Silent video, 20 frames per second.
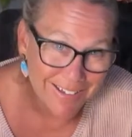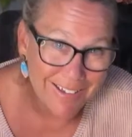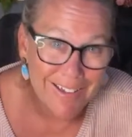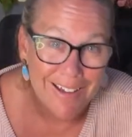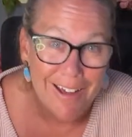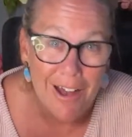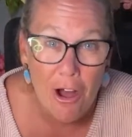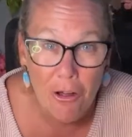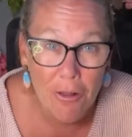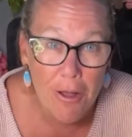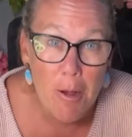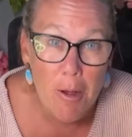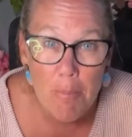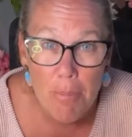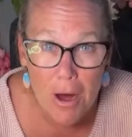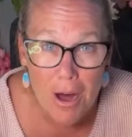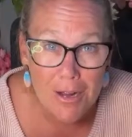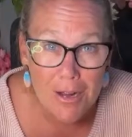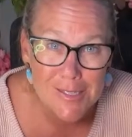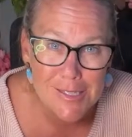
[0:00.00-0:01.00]
I'll
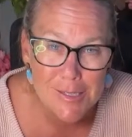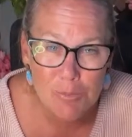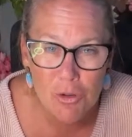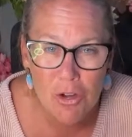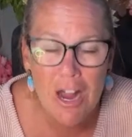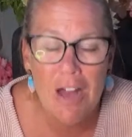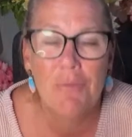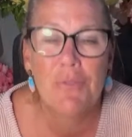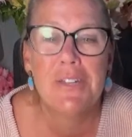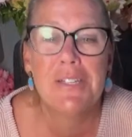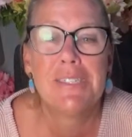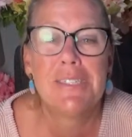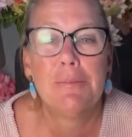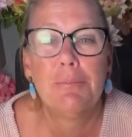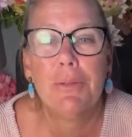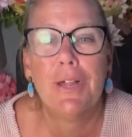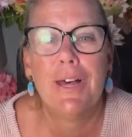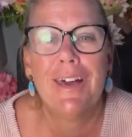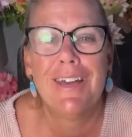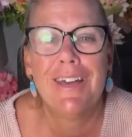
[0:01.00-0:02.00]
unbox some crafting
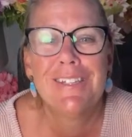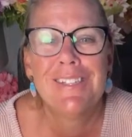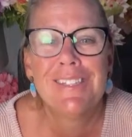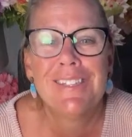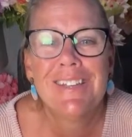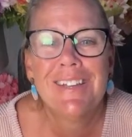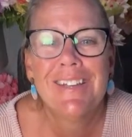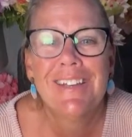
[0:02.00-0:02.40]
supplies.